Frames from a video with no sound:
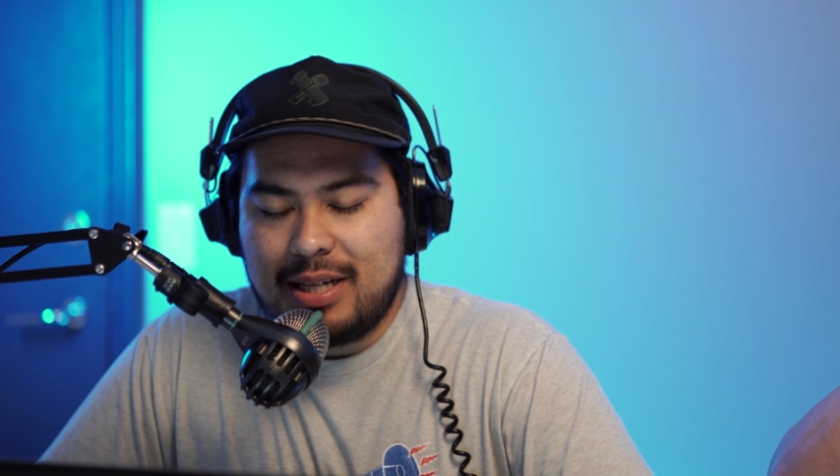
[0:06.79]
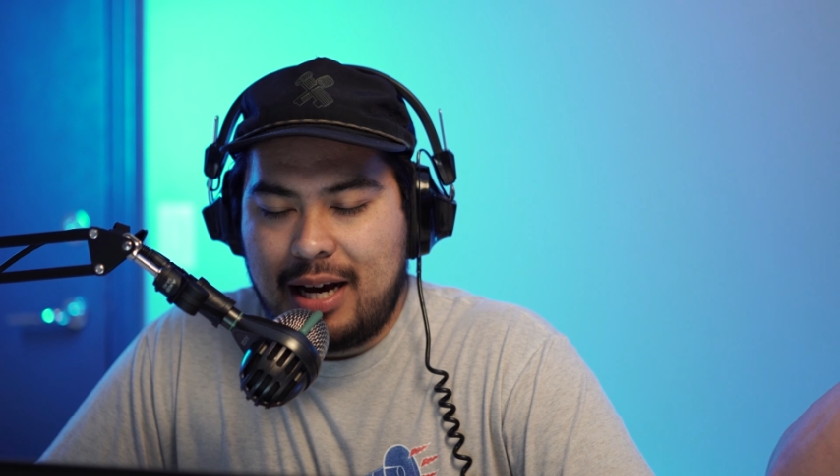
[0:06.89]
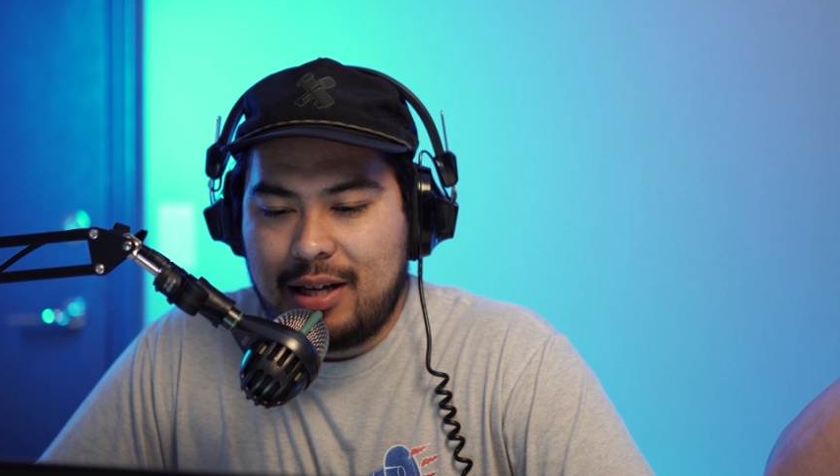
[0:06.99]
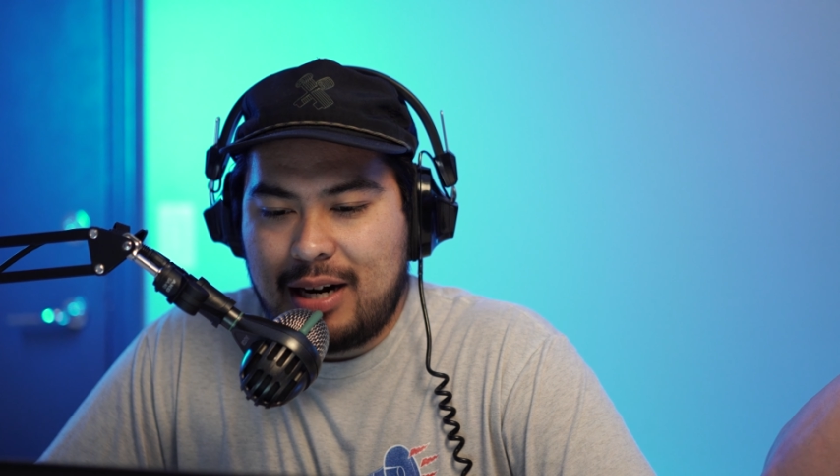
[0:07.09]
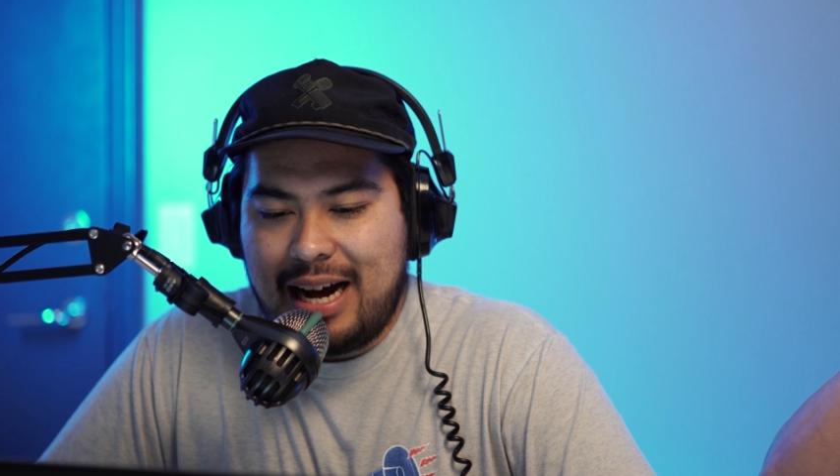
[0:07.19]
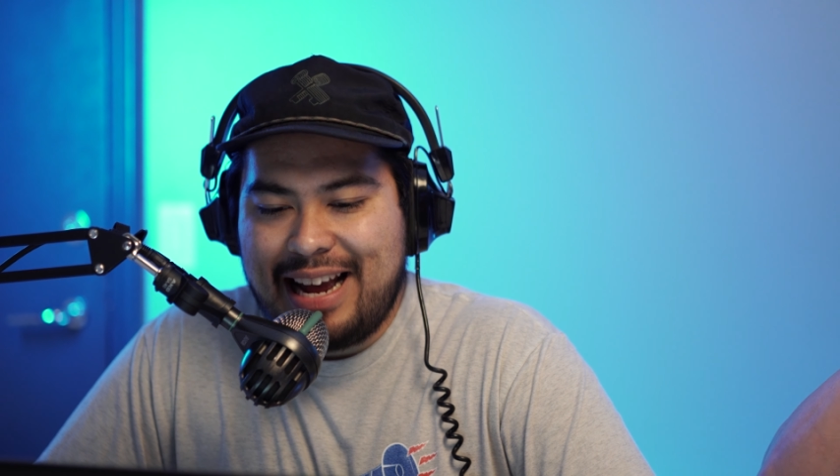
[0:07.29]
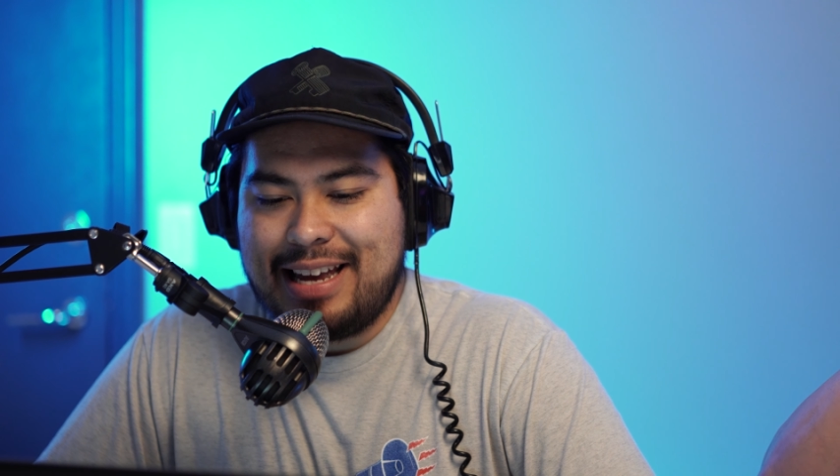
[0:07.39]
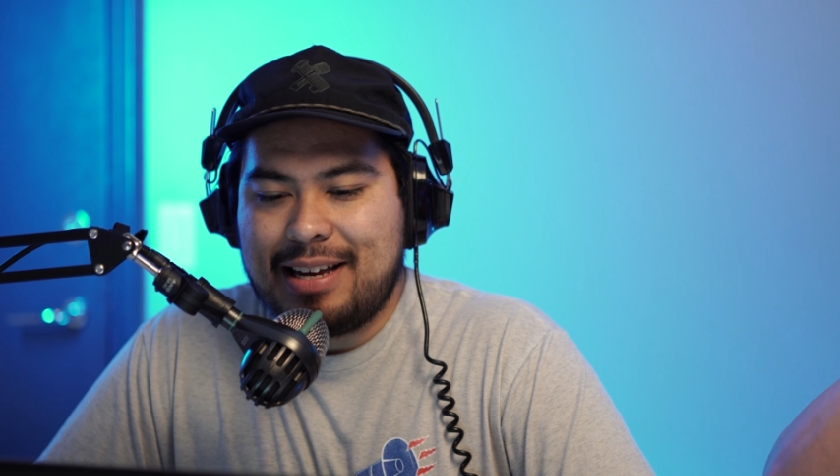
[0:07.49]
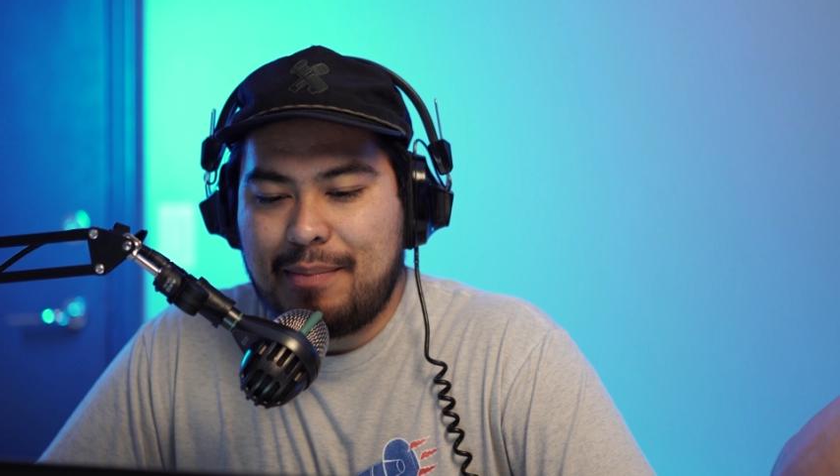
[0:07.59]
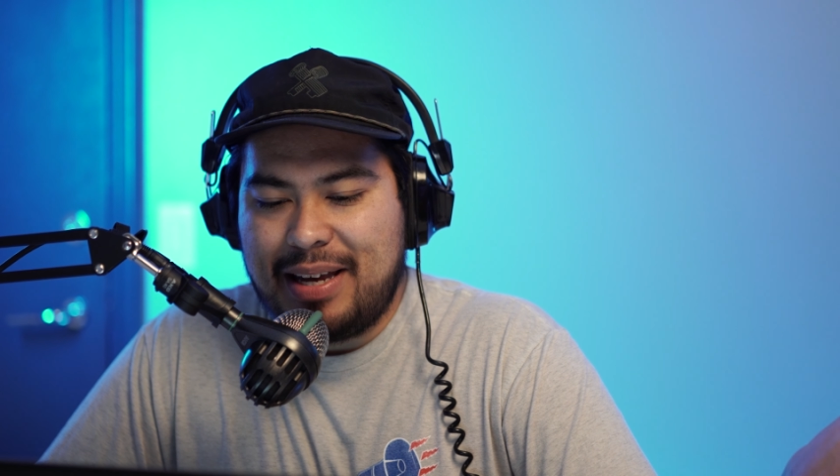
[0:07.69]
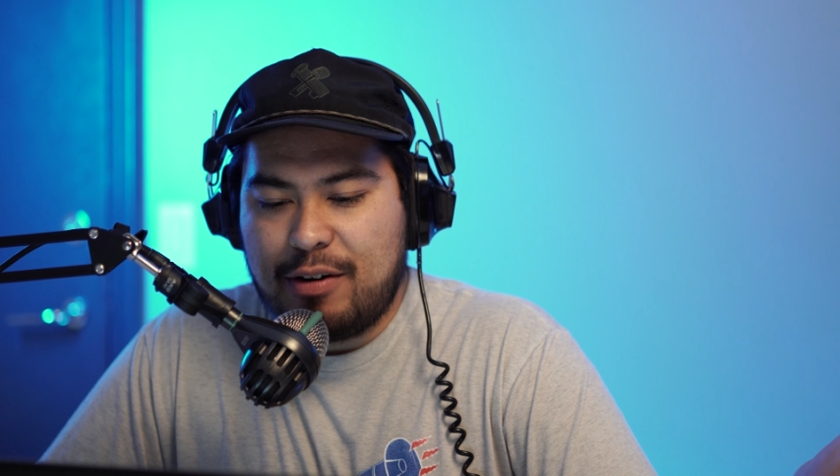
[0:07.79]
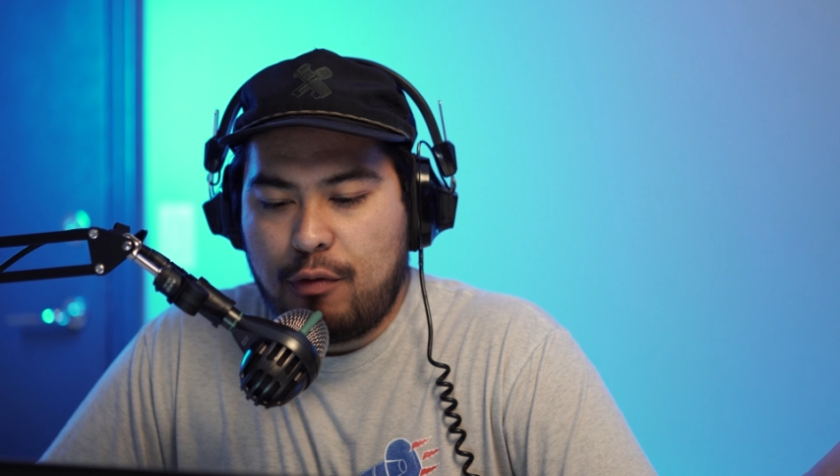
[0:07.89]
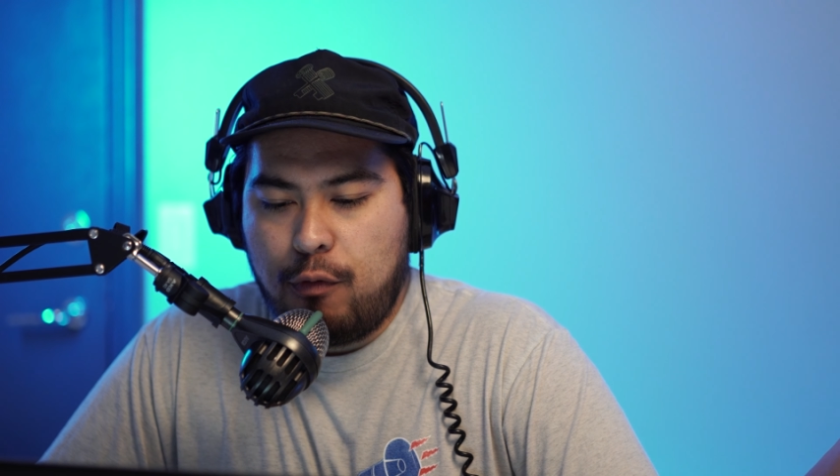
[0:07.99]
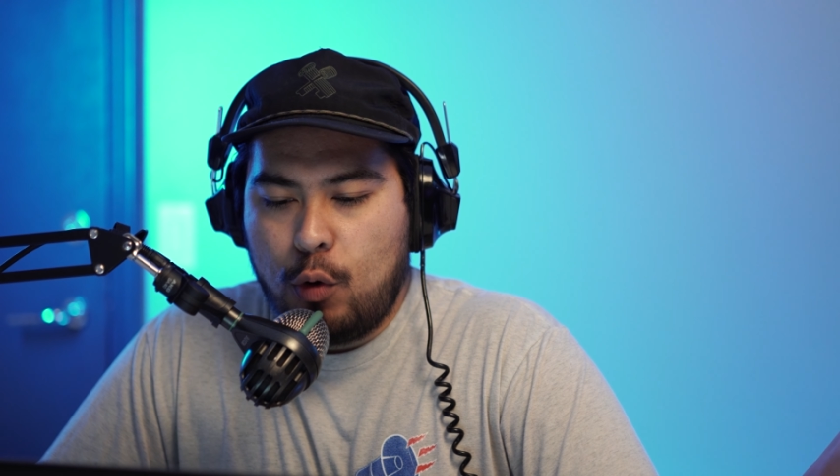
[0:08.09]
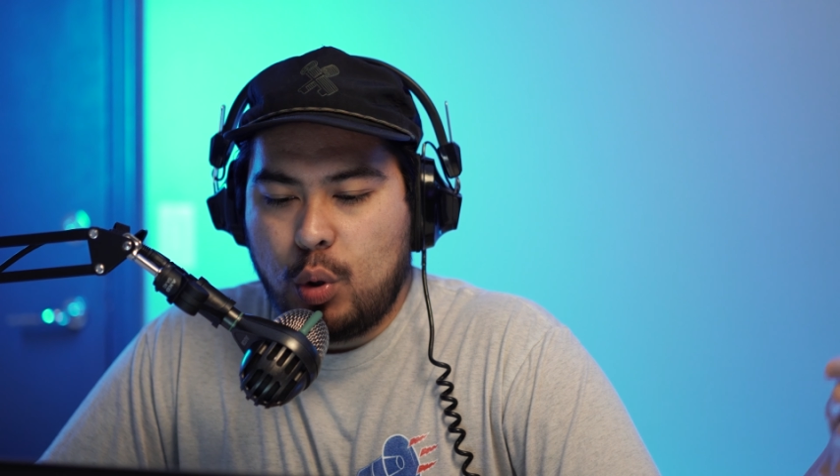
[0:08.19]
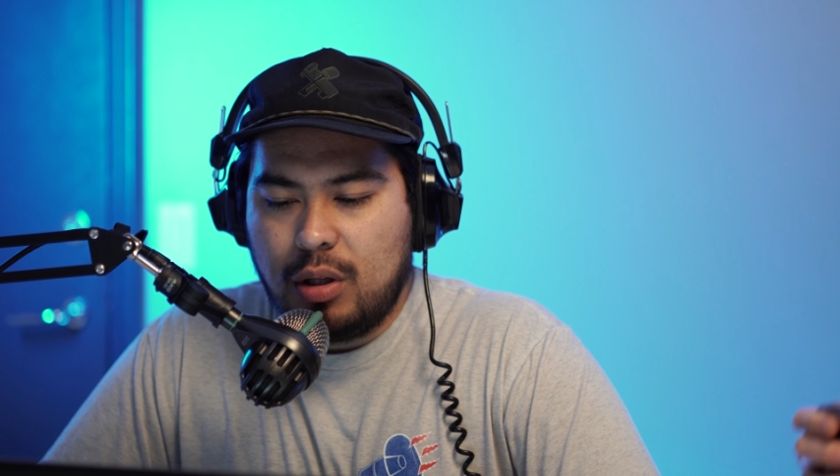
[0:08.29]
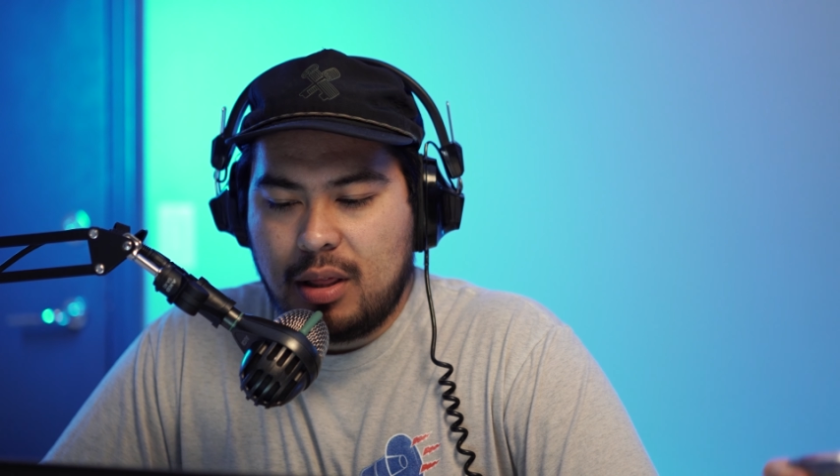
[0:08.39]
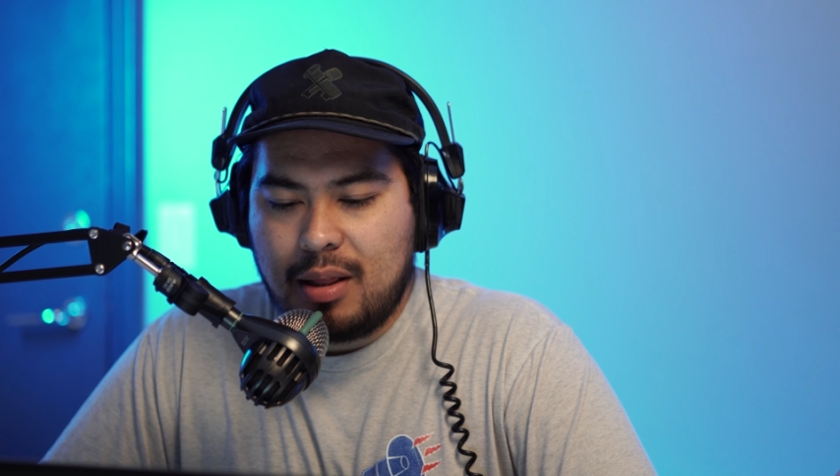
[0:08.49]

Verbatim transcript: Tyler, I am in full